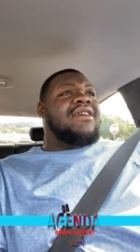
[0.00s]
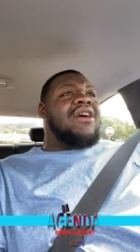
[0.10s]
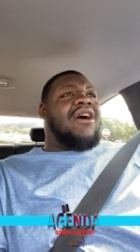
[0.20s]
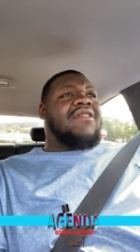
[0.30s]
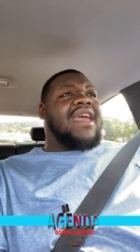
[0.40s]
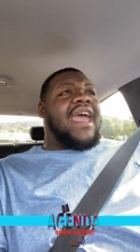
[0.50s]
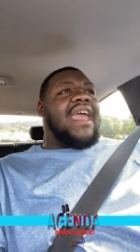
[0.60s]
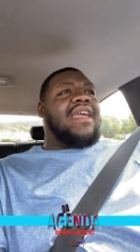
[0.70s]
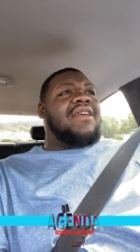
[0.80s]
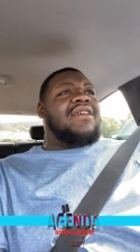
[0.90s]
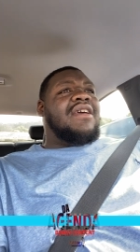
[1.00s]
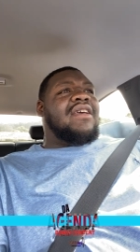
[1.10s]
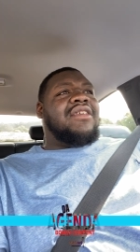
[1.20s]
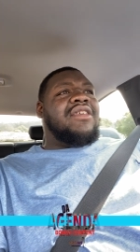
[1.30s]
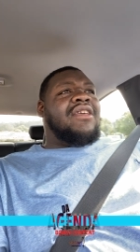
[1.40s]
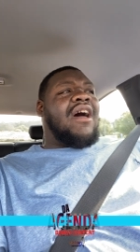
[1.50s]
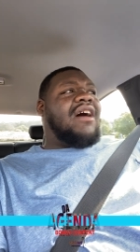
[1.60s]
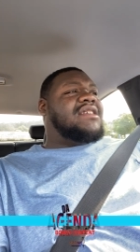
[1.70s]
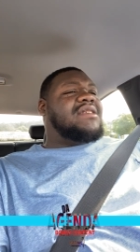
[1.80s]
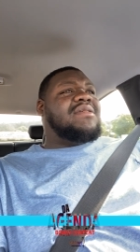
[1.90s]
okay,
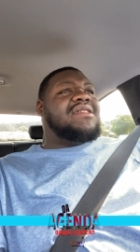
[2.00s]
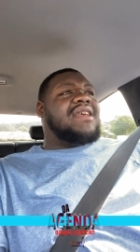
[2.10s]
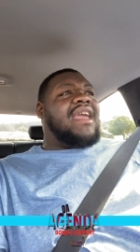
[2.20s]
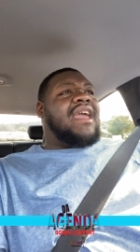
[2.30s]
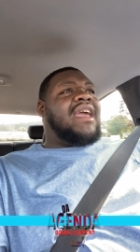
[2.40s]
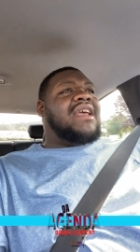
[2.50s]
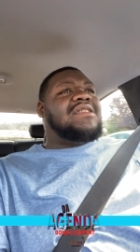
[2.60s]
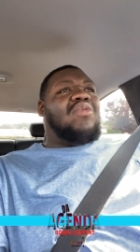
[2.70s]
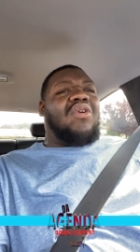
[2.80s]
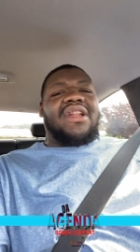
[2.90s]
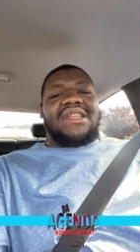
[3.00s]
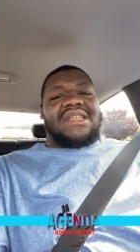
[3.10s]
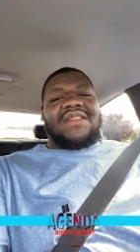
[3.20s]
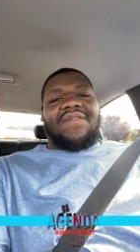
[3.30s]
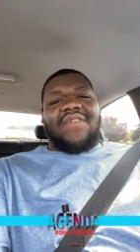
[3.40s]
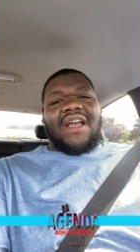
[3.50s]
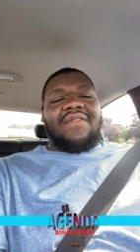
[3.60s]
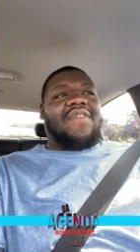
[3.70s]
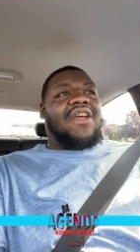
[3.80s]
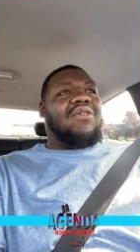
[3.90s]
y'all just, it's like, it's more than just the
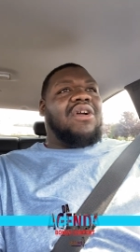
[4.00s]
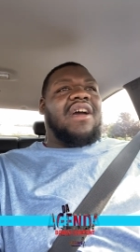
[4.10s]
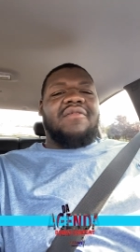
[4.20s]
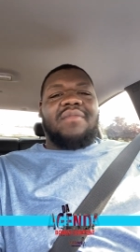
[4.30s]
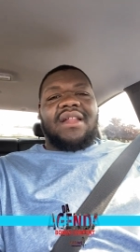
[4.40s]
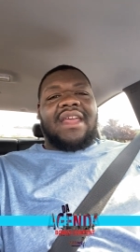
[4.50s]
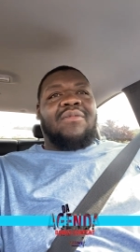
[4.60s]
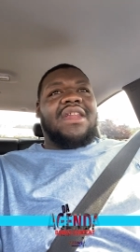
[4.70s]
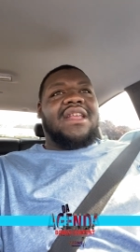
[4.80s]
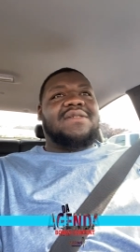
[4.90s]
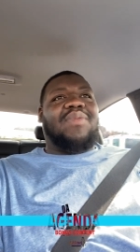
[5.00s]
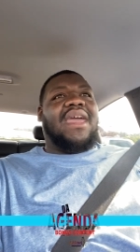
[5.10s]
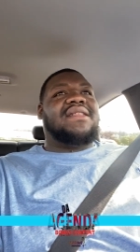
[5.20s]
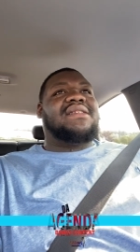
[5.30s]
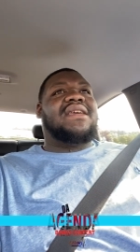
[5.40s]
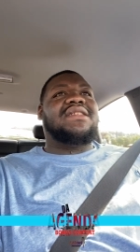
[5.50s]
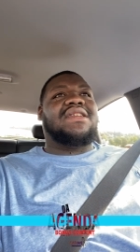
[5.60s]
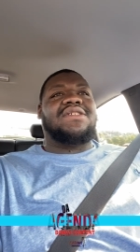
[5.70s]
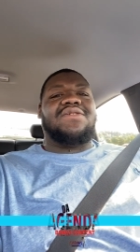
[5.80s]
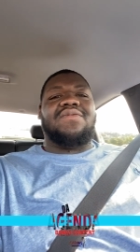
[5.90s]
fucking federal government that we need to pay
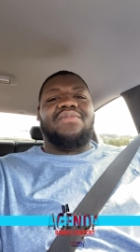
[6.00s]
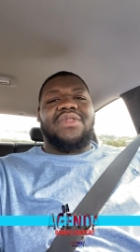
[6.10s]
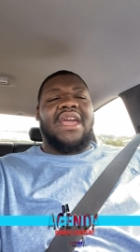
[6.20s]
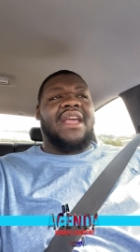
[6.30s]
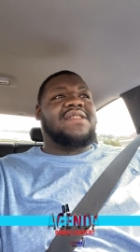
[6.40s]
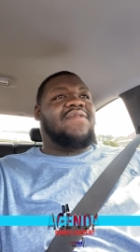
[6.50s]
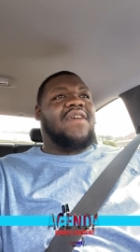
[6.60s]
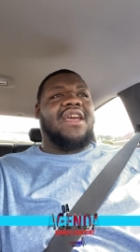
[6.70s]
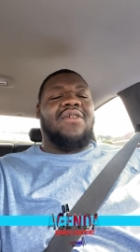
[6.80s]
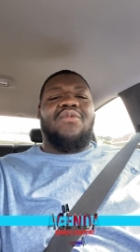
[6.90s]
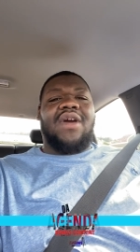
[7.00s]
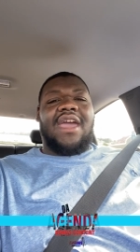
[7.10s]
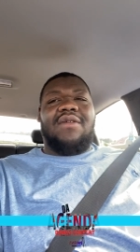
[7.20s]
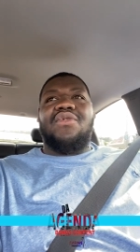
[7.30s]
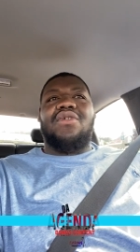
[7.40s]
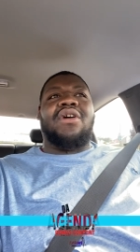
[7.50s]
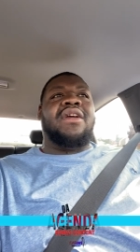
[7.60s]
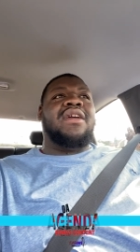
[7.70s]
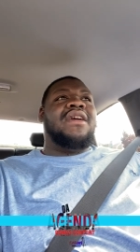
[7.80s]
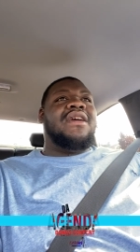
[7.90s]
attention to. It's fucking way
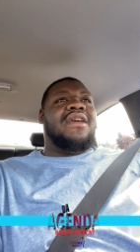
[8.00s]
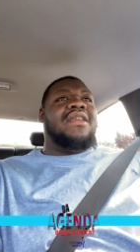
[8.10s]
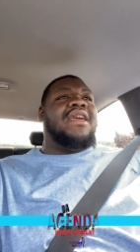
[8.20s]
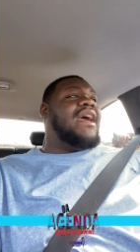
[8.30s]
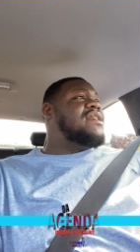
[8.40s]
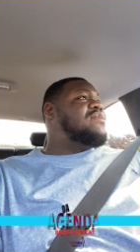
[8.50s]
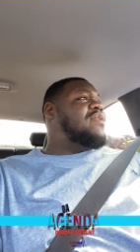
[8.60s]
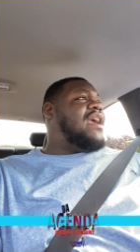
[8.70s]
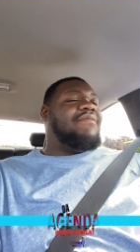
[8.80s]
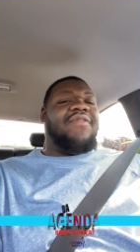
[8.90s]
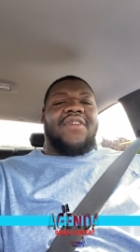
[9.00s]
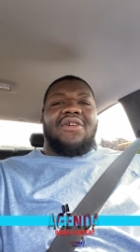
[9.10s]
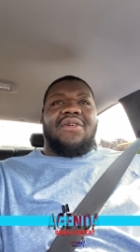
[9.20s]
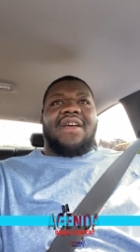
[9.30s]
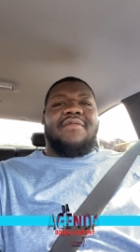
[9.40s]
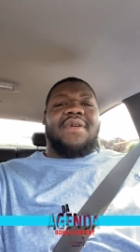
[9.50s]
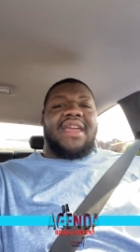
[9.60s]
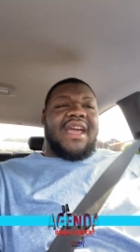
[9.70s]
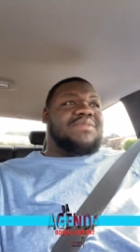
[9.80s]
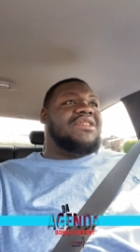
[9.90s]
more. Yes, we have a federal government.
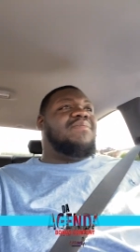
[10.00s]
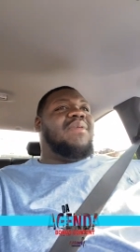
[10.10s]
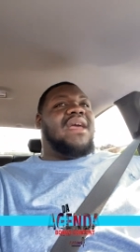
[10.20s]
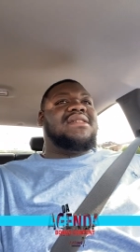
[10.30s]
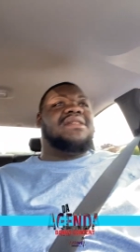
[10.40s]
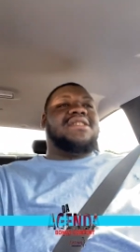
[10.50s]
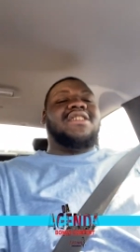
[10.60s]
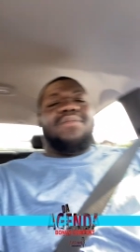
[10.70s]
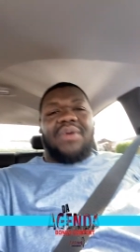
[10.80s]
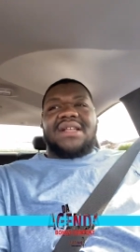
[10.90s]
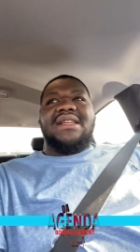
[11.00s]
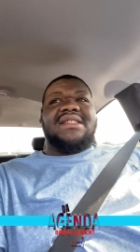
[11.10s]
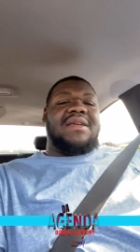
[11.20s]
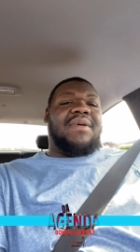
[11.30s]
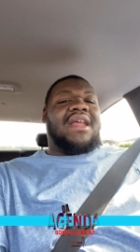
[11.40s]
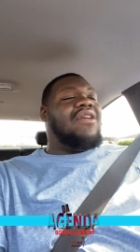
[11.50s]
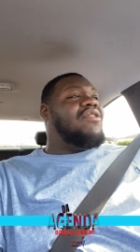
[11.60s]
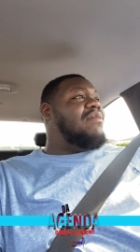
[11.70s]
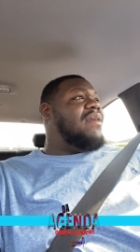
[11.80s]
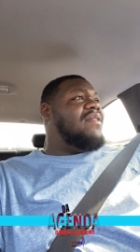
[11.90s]
Yes, we should pay attention to the presidency, but not
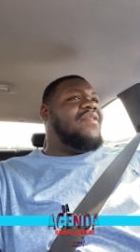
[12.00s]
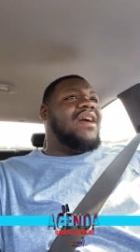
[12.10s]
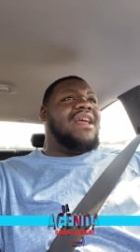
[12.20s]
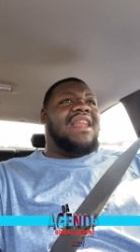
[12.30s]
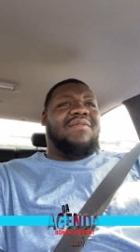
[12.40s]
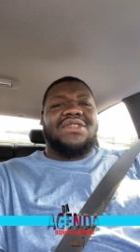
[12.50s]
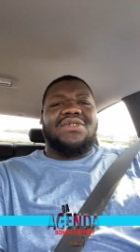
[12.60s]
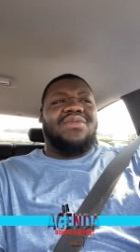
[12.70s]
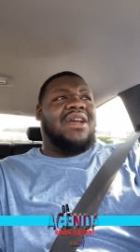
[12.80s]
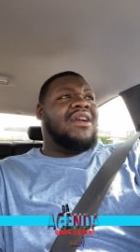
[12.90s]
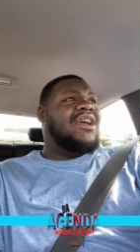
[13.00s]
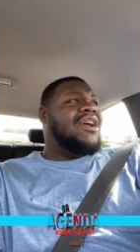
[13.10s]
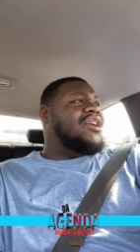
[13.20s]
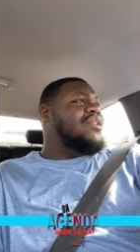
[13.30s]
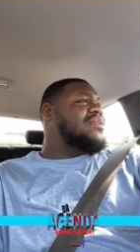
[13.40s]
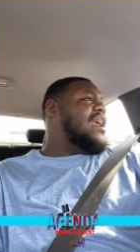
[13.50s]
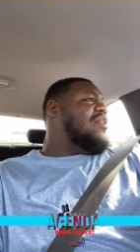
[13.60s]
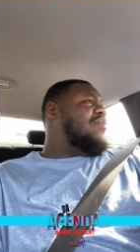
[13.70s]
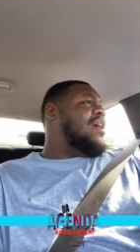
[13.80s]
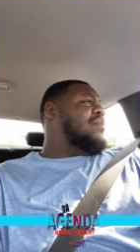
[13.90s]
on a motherfucking level to where you
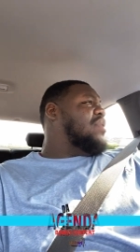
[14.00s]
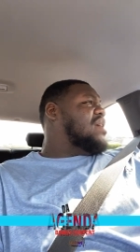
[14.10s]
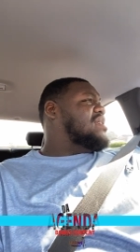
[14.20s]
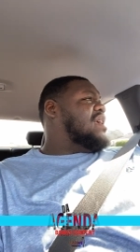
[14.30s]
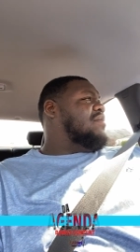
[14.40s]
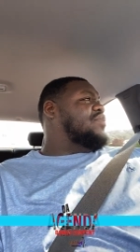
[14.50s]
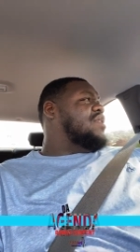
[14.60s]
think, what, the president